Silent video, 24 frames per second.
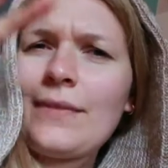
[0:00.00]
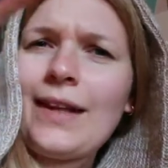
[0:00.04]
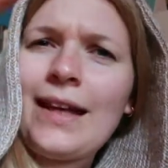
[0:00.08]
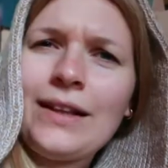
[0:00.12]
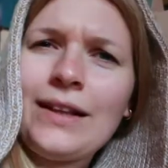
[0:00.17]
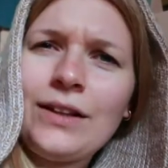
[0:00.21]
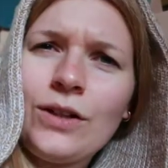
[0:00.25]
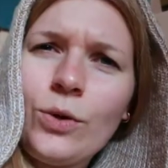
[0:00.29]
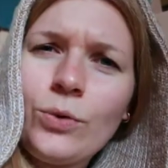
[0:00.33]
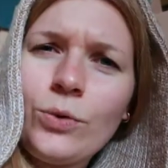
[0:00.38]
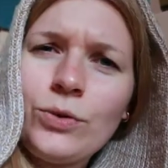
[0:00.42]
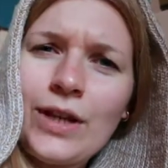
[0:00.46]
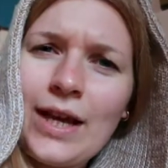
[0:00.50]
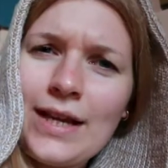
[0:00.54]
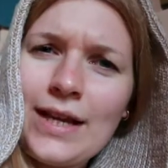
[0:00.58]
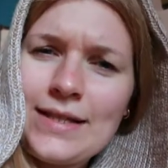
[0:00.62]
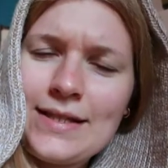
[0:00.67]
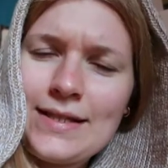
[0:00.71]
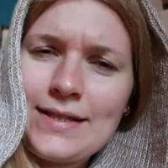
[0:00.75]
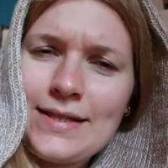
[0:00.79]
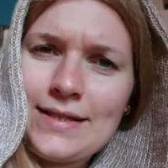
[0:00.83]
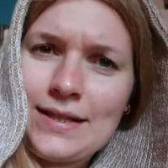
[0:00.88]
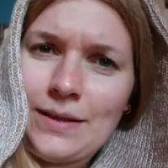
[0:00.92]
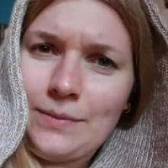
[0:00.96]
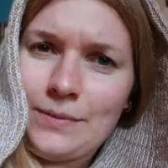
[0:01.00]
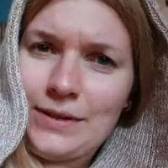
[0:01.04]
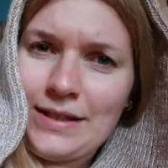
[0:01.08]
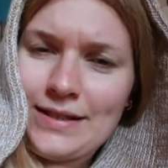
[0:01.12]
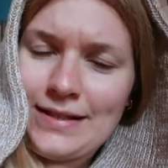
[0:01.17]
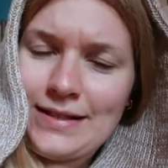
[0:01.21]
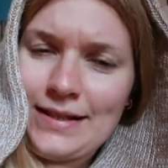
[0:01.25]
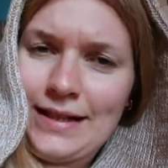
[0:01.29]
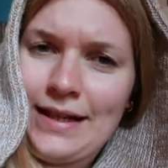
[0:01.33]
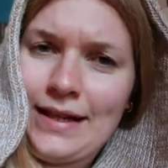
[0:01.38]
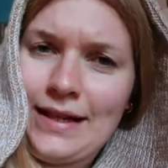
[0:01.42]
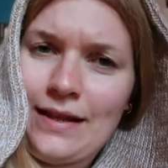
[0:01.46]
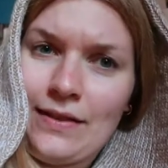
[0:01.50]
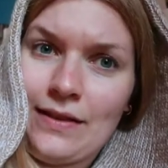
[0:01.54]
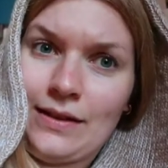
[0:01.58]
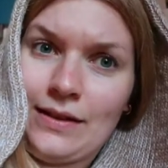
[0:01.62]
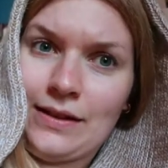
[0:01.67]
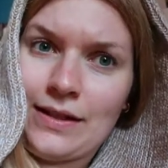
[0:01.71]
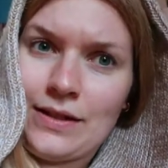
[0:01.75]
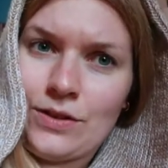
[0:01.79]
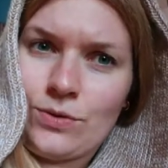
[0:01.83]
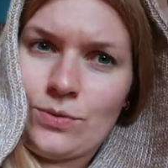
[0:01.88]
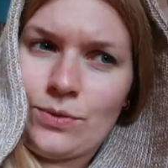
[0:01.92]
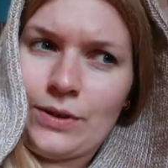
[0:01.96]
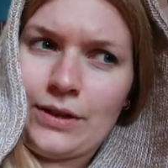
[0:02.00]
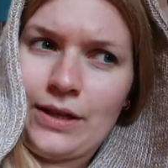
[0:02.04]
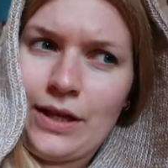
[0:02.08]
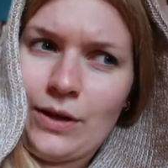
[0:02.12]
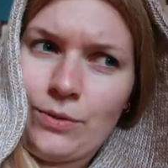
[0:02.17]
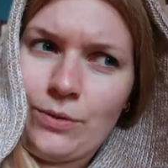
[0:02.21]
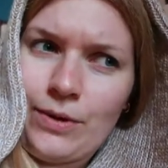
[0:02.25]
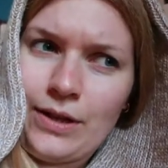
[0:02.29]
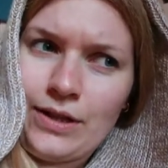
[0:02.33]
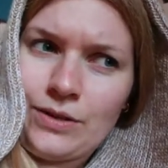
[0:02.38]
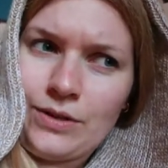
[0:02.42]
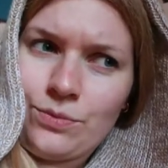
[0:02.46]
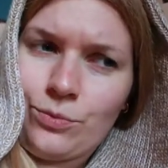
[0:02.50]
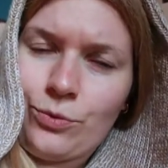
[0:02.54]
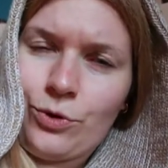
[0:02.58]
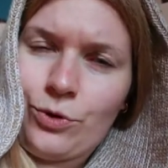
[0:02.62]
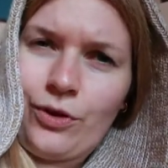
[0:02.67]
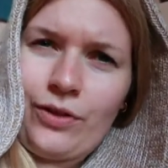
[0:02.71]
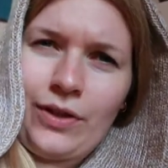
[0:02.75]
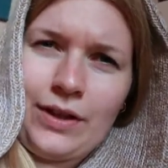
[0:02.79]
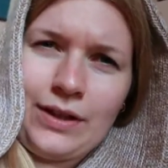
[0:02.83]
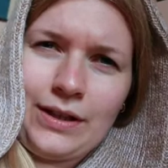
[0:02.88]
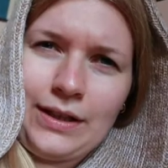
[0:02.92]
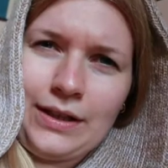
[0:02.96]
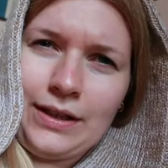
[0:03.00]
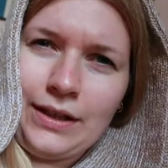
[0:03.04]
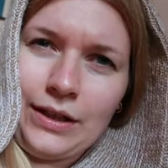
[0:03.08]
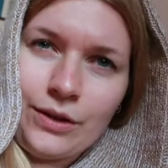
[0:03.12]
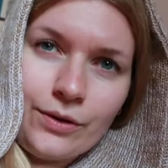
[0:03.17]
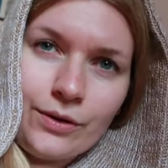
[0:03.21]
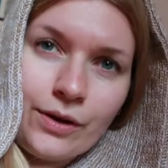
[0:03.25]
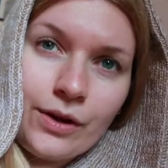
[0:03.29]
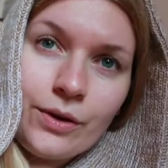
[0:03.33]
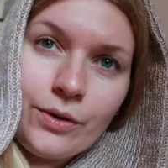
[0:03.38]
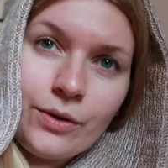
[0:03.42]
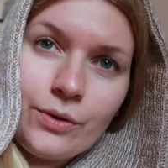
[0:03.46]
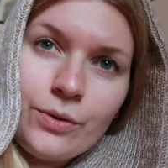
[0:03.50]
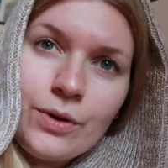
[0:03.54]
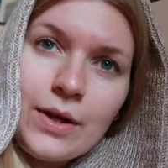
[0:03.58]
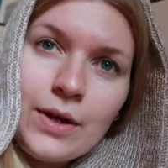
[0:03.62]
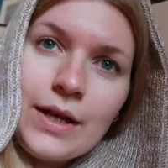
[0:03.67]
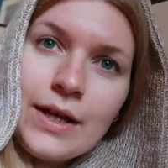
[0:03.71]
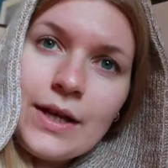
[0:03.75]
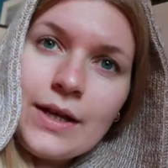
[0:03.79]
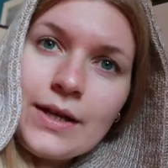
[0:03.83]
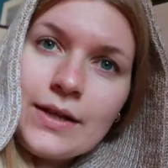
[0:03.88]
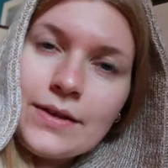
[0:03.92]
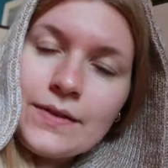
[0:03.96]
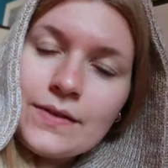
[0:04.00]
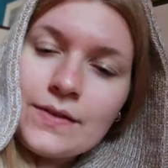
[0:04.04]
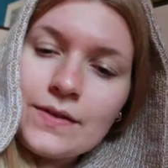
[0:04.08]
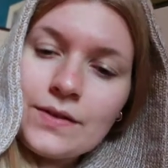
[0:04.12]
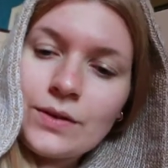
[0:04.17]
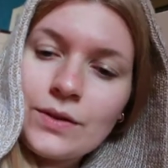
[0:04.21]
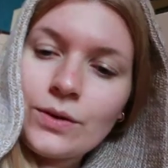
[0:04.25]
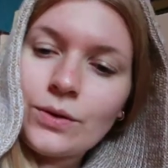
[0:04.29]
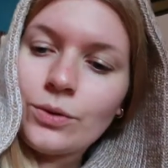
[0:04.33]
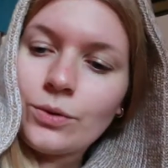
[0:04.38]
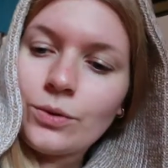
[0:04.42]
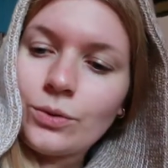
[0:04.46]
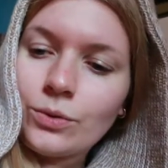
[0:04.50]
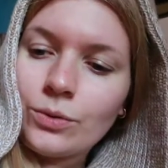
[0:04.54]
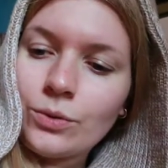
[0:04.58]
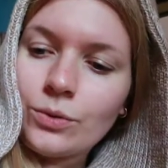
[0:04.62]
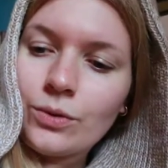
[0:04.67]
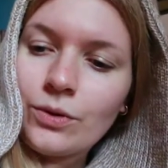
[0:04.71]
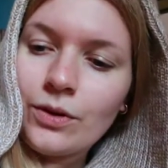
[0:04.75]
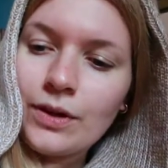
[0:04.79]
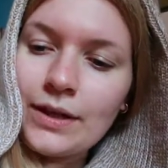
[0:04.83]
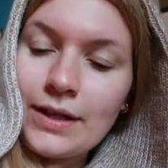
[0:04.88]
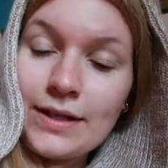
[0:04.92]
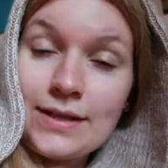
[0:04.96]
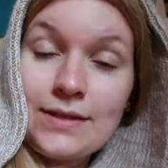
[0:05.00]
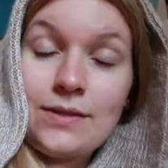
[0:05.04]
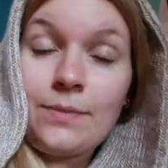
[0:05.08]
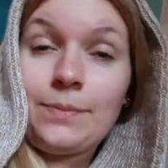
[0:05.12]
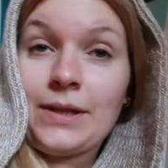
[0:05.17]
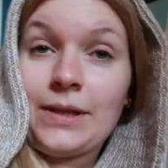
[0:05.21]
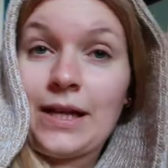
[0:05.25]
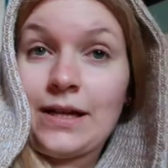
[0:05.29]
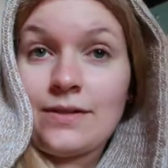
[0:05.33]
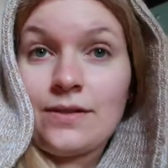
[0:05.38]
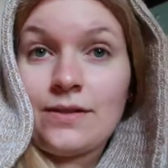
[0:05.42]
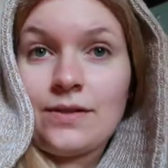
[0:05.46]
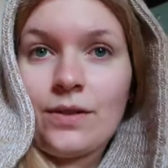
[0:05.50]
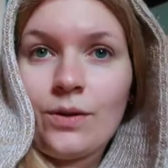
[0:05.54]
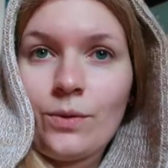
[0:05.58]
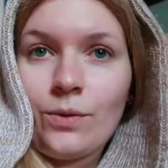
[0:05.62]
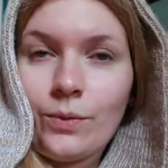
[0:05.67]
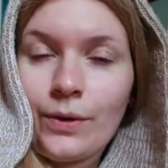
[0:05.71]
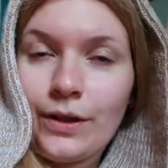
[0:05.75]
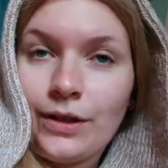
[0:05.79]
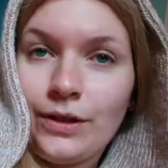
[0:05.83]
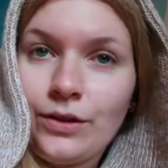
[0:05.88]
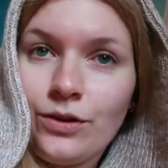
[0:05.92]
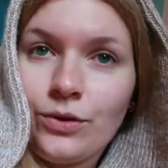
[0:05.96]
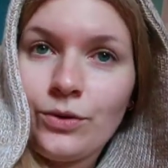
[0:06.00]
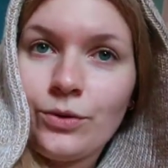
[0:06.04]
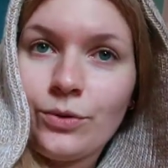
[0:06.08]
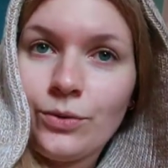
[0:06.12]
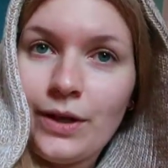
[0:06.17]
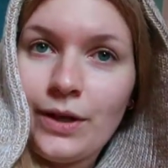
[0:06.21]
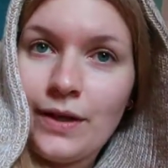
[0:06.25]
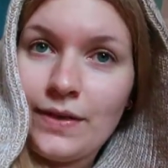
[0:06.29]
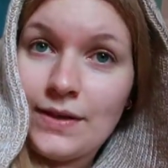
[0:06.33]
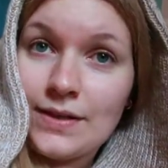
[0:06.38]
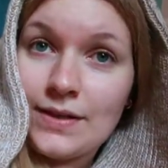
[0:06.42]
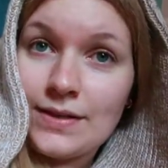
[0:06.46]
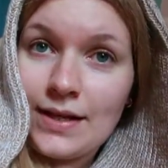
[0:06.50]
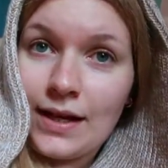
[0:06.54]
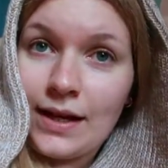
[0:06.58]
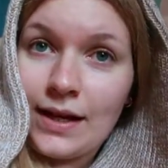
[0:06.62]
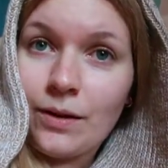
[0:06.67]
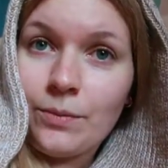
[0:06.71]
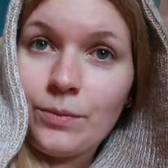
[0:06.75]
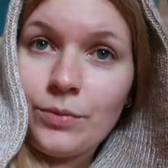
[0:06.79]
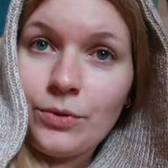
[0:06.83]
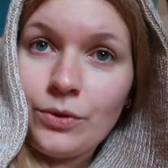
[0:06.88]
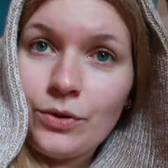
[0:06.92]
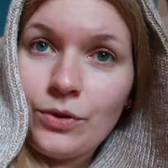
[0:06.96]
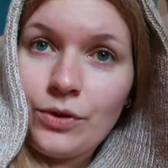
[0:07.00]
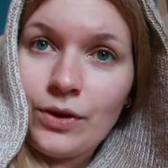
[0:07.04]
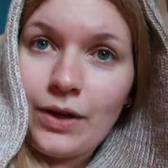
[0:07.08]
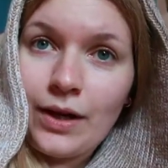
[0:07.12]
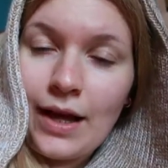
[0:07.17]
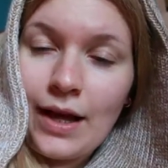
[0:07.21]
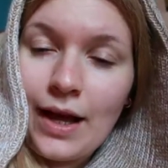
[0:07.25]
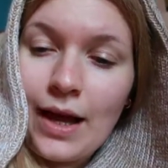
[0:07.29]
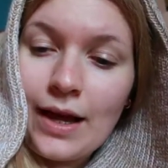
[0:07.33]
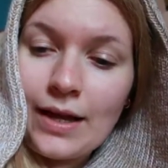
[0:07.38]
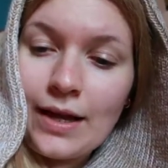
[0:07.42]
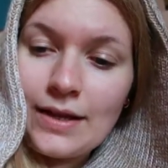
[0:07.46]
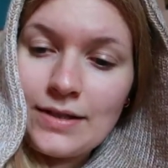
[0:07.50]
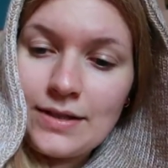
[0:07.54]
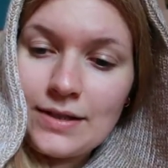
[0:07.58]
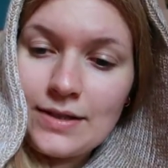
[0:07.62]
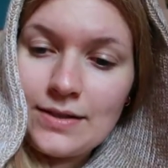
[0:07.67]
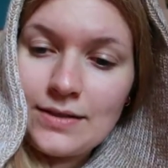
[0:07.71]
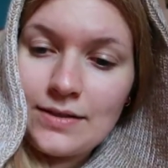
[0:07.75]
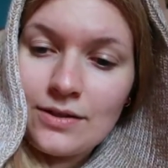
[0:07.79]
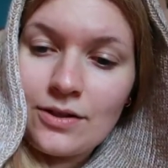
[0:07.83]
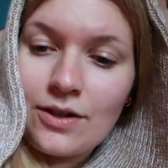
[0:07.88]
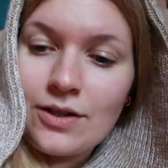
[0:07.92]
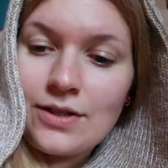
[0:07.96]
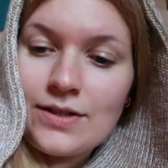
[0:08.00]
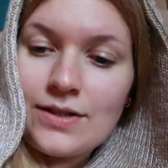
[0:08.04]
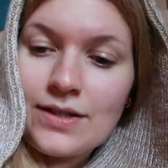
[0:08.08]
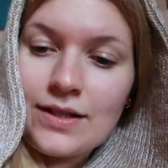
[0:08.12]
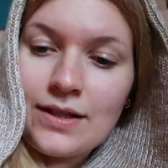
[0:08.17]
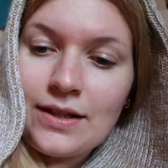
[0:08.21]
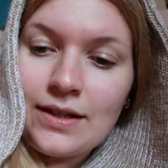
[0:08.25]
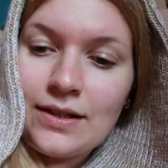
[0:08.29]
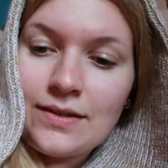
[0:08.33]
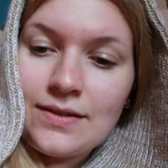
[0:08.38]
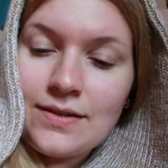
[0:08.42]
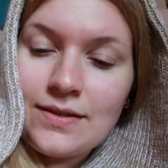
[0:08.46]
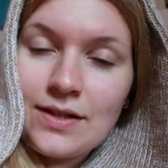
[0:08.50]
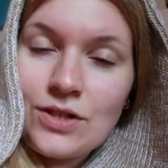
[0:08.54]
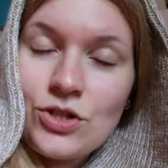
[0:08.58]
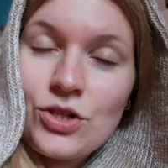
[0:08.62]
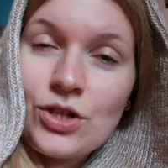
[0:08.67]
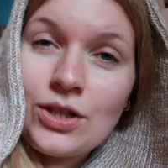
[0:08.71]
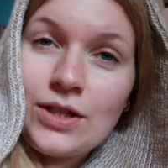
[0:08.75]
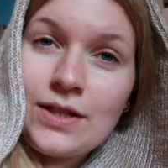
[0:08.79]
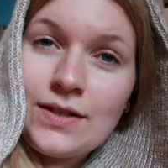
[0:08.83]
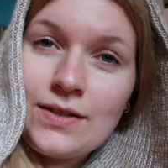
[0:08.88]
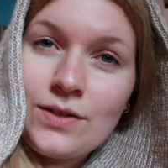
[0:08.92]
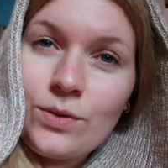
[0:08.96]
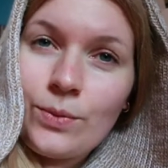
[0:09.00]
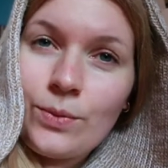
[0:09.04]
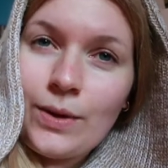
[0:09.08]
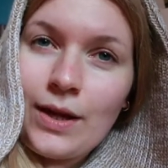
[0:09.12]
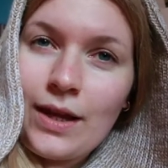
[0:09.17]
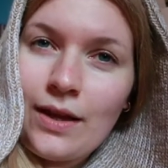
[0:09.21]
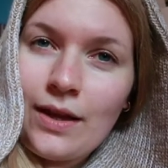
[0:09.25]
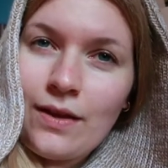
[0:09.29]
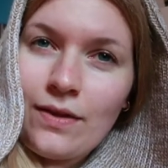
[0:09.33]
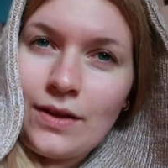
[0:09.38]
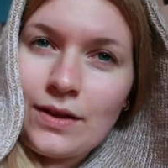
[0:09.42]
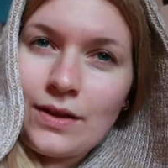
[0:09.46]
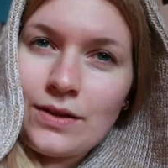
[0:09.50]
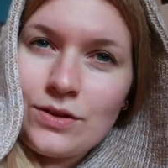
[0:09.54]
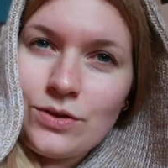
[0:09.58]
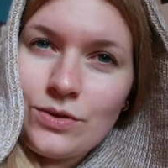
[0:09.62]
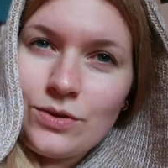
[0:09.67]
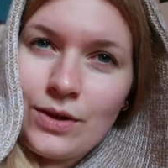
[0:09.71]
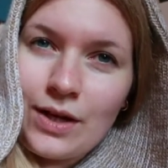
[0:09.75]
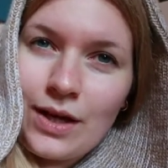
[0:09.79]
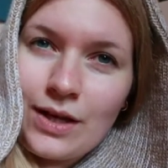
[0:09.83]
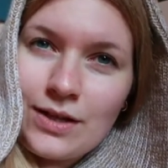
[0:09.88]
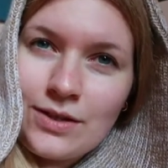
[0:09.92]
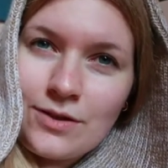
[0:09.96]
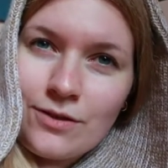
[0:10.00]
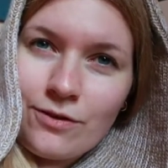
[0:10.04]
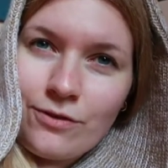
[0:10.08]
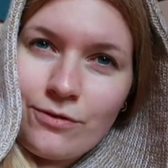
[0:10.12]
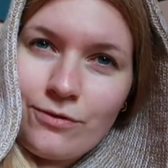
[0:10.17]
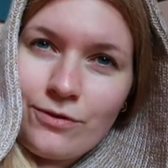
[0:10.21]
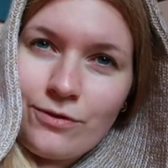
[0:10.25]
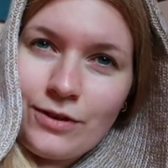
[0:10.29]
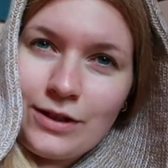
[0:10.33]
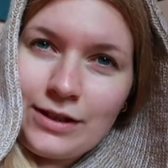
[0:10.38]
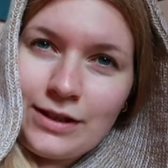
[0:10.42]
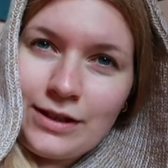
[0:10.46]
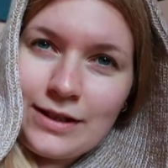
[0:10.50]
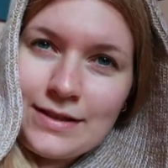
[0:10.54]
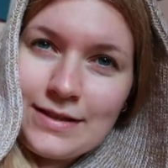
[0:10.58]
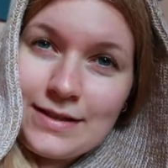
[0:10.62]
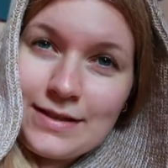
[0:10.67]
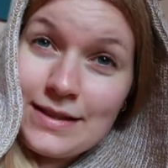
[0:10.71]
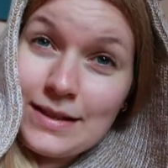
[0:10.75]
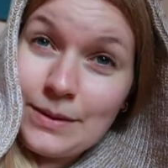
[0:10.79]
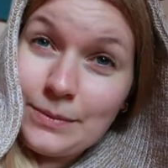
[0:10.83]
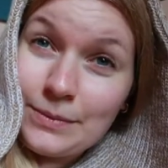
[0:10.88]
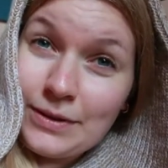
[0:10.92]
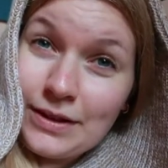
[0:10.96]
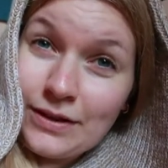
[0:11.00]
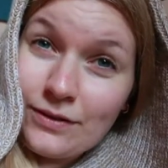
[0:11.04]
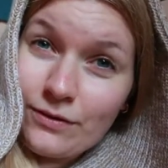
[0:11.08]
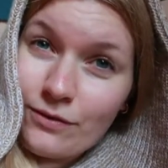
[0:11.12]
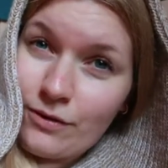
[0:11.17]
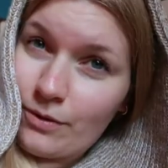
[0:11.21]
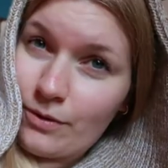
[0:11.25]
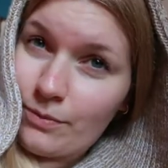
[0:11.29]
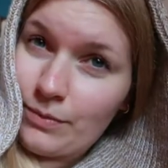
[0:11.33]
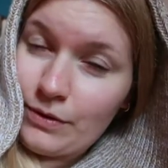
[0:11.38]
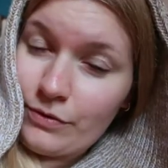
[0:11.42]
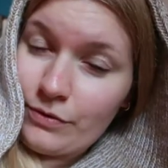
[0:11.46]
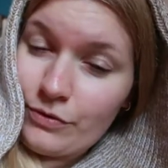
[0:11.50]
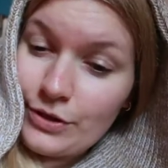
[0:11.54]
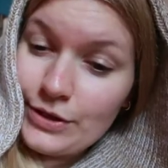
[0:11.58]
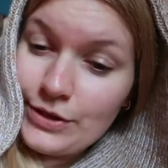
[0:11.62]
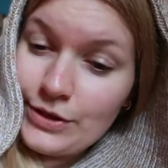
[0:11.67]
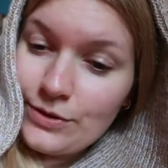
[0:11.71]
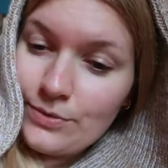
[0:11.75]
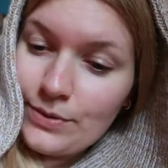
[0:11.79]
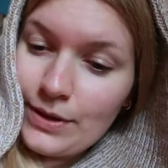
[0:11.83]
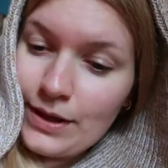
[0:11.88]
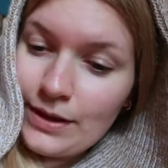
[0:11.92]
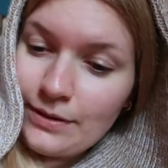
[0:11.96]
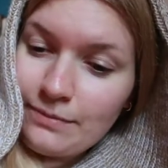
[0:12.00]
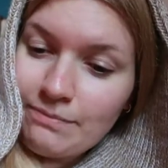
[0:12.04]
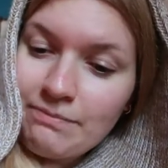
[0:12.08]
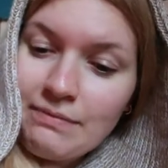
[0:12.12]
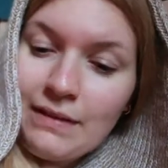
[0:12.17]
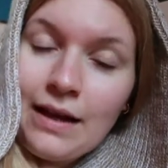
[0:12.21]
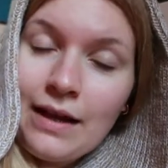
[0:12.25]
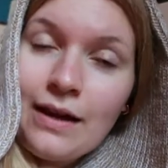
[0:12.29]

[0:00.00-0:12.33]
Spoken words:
it goes kind of seamlessly, and the last one I read it more than a year ago, so it's a plus when you read the second book and it starts in such an easy way that you kind of feel it seamless from the first one.